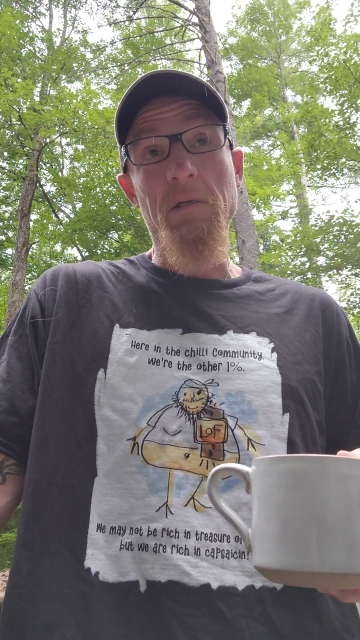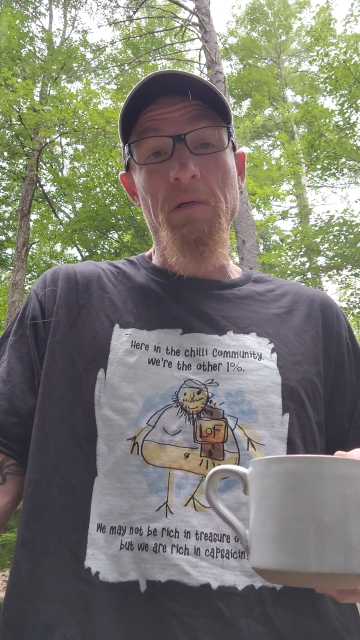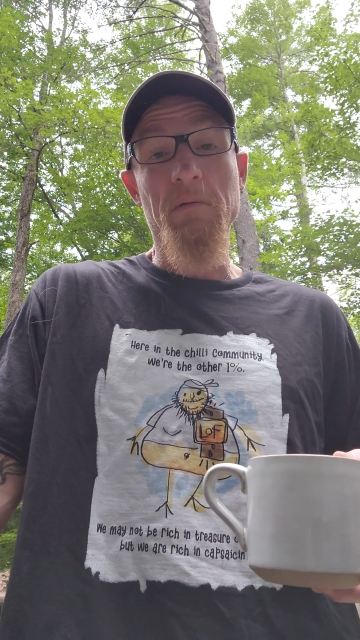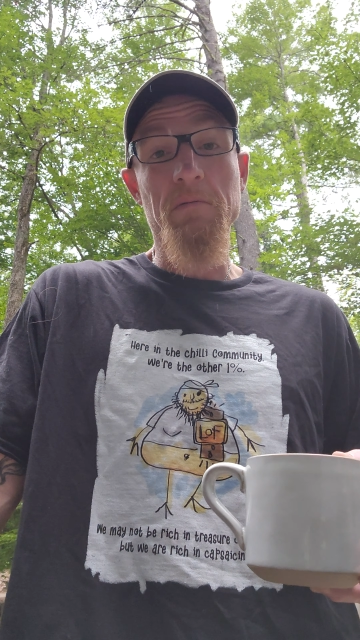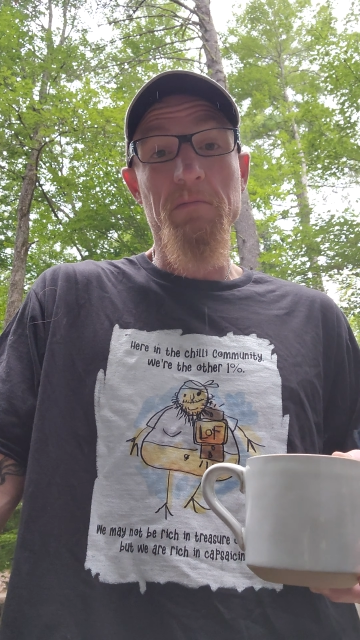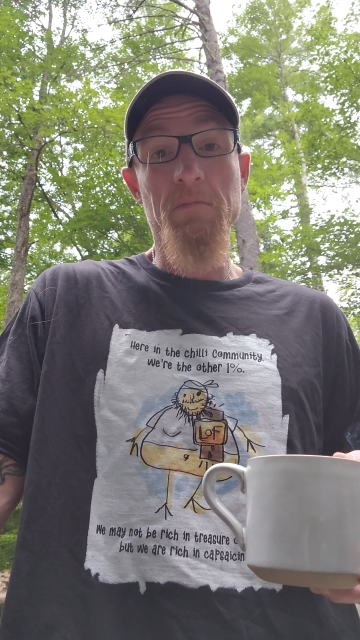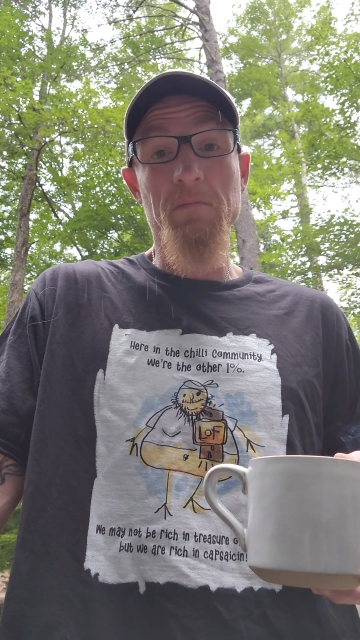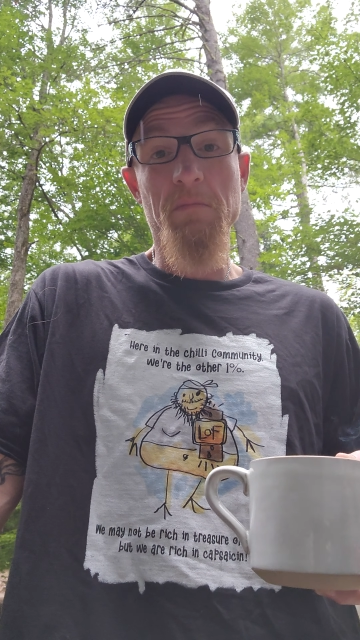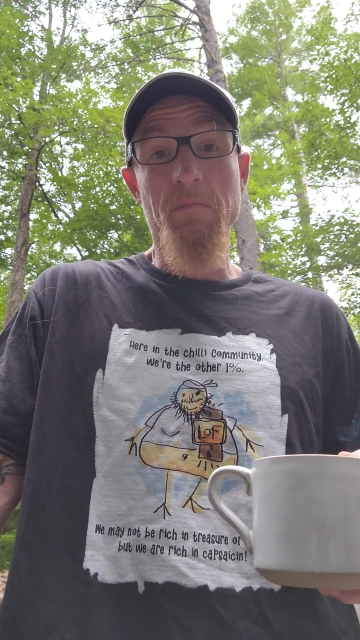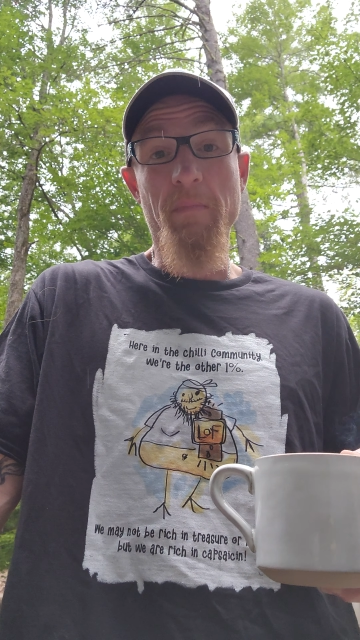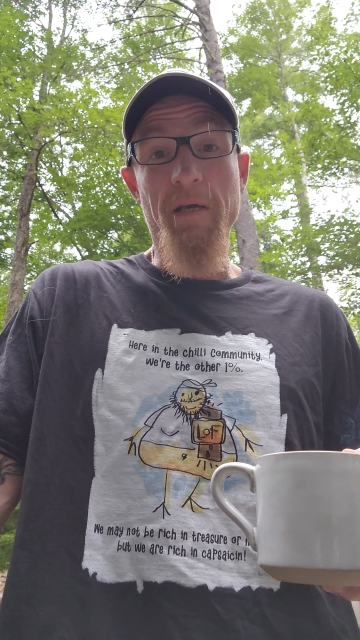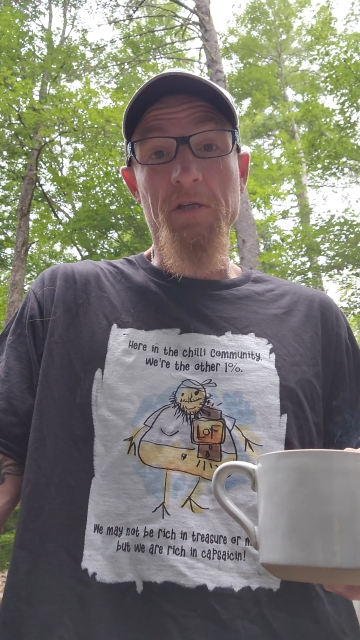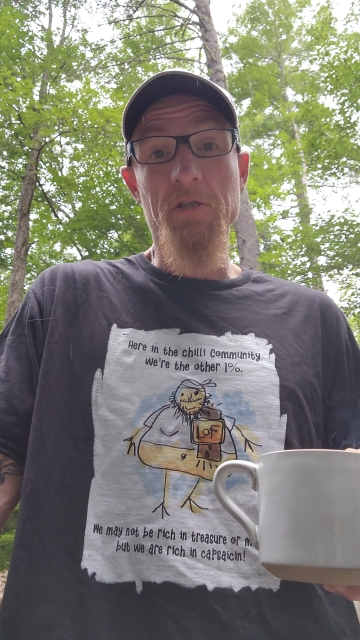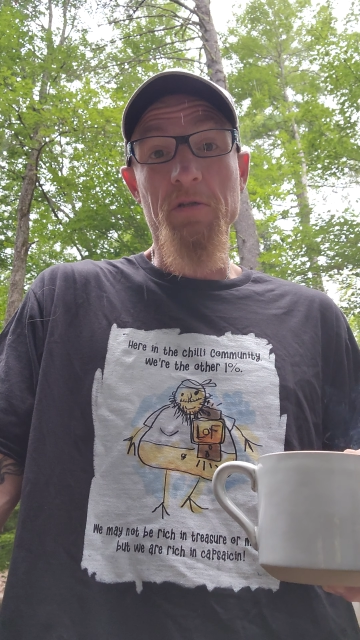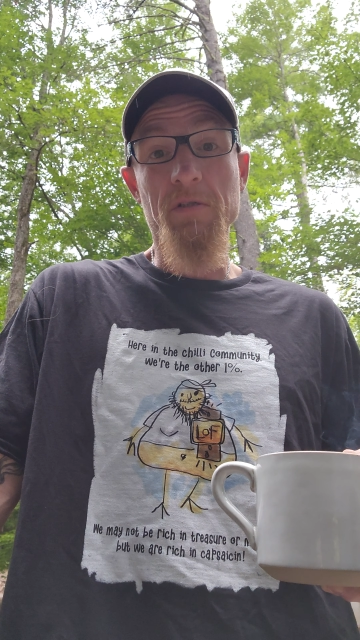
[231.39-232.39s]
know,
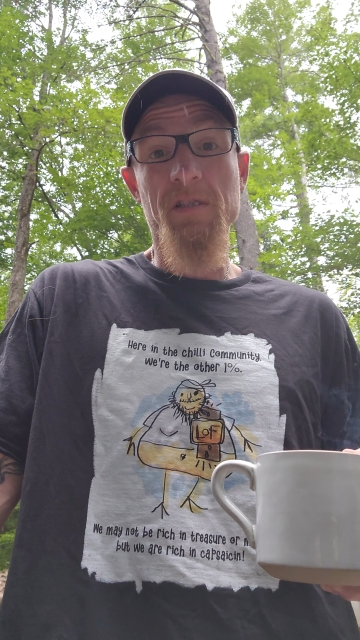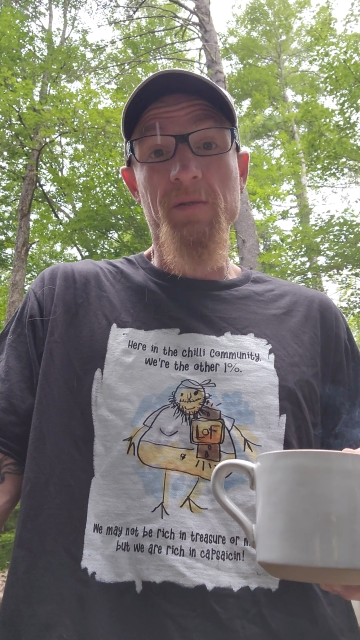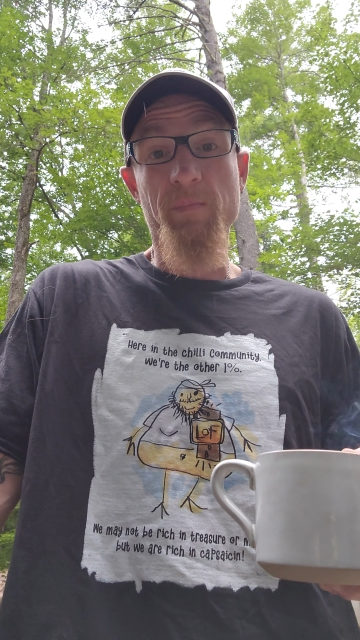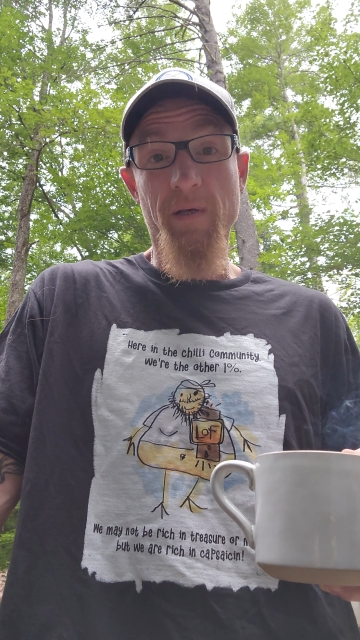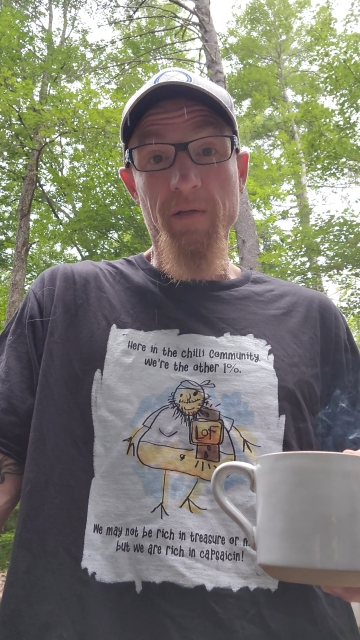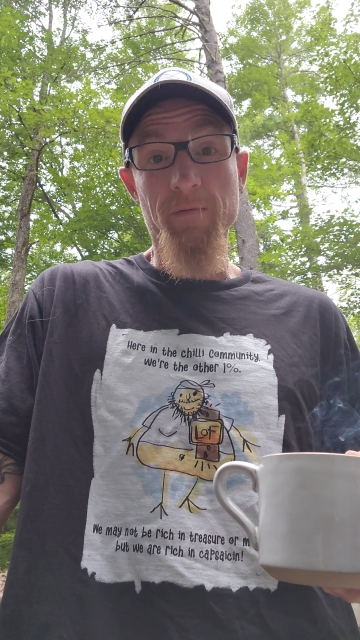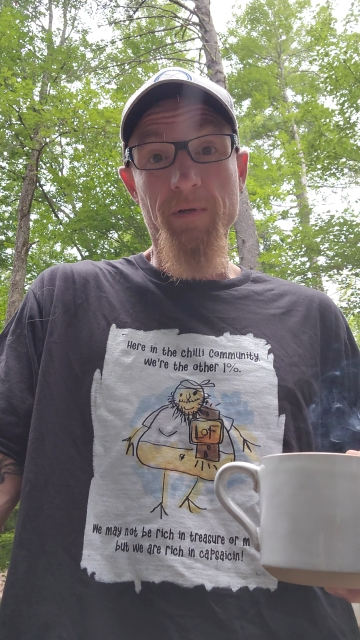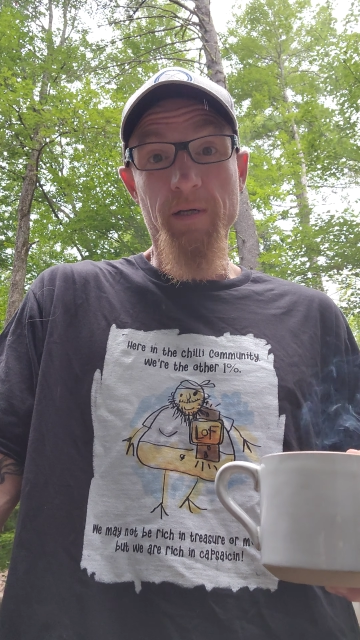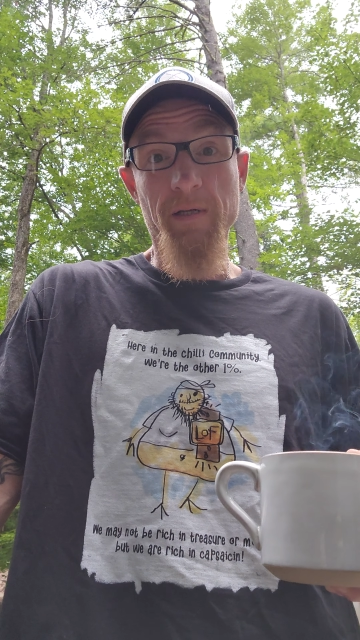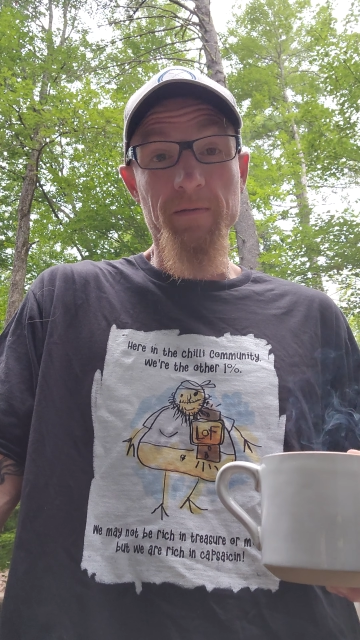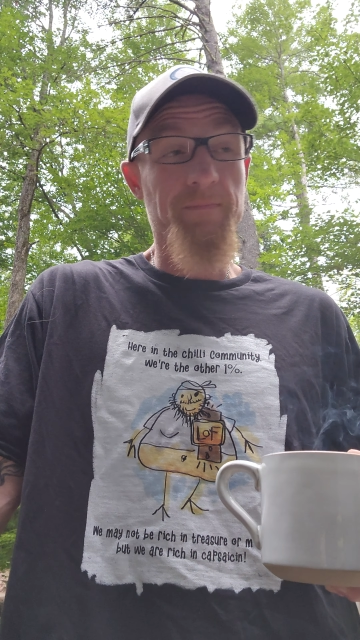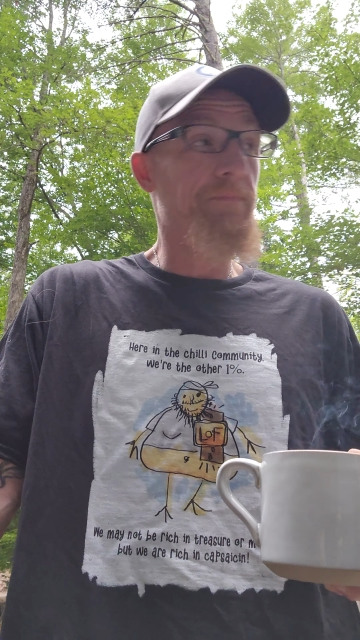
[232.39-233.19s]
make sure it's spelled right.